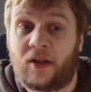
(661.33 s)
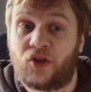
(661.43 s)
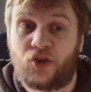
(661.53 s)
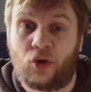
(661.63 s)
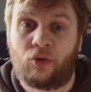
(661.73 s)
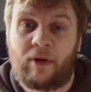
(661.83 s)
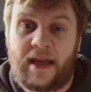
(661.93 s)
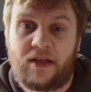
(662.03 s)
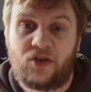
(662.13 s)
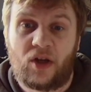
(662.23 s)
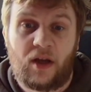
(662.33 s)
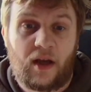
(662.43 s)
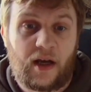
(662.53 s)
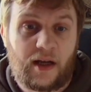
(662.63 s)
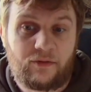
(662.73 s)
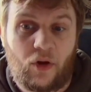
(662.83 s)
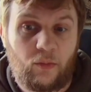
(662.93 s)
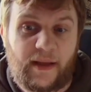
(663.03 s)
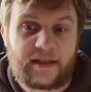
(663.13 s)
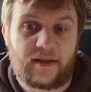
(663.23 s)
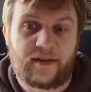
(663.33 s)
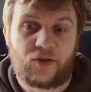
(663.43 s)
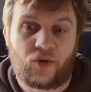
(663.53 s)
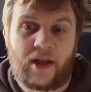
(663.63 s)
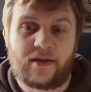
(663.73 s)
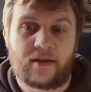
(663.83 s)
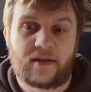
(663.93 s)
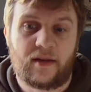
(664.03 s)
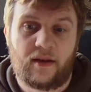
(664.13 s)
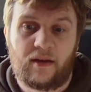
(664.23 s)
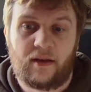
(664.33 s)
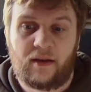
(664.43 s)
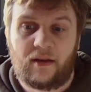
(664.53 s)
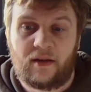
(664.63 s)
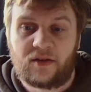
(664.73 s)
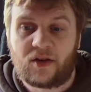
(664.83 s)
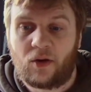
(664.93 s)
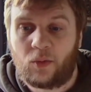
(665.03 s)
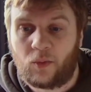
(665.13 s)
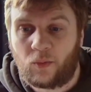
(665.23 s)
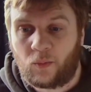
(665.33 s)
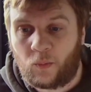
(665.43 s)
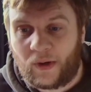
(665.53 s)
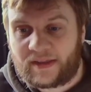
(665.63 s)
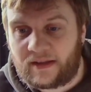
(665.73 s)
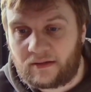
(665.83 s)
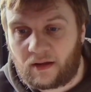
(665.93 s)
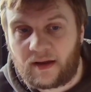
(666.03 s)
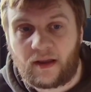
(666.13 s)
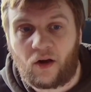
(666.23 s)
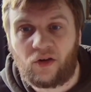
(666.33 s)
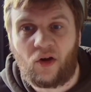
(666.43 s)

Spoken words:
and short range are all better than Trent's. So whether you like it or